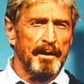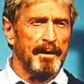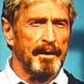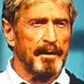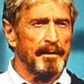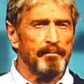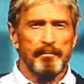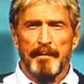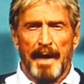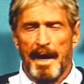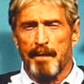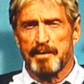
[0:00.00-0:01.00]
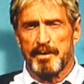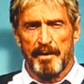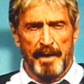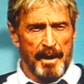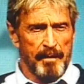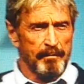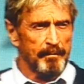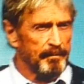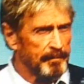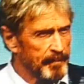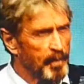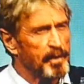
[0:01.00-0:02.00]
in Amsterdam
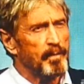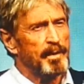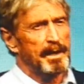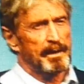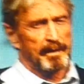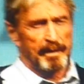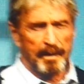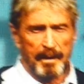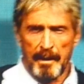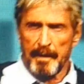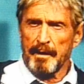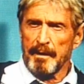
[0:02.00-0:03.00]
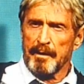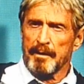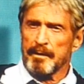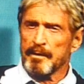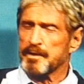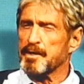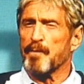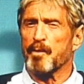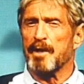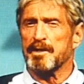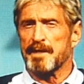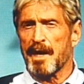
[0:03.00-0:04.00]
or Korea or
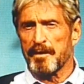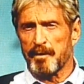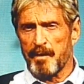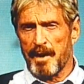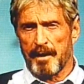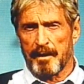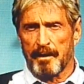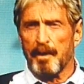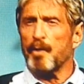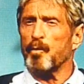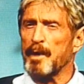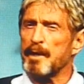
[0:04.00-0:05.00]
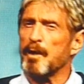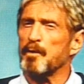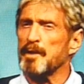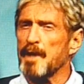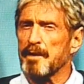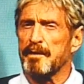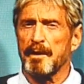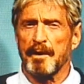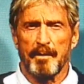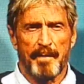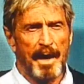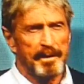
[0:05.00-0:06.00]
somewhere in South America. We know nothing
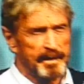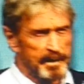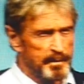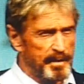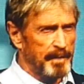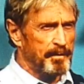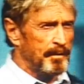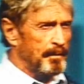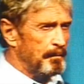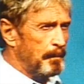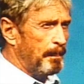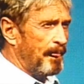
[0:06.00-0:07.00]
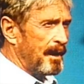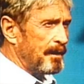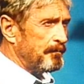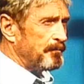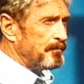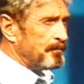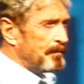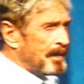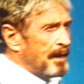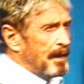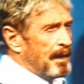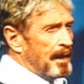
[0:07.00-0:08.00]
about these people.
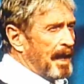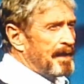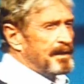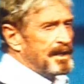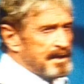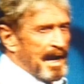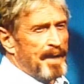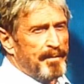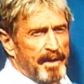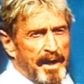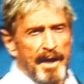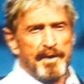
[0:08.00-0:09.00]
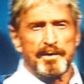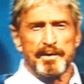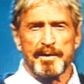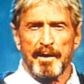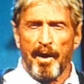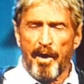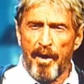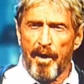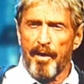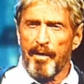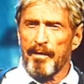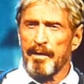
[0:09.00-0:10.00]
And these applications
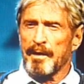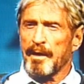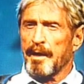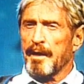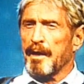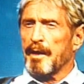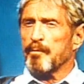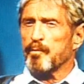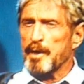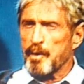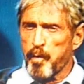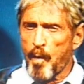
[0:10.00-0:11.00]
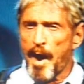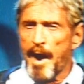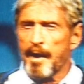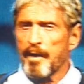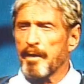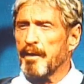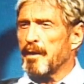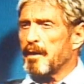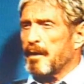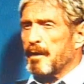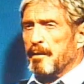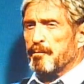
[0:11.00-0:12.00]
all require
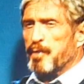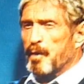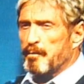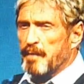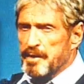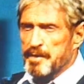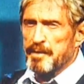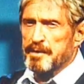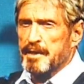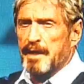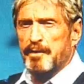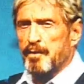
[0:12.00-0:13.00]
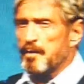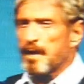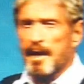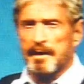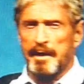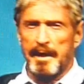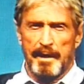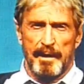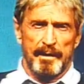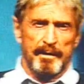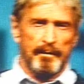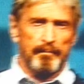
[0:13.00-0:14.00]
permissions they do not need.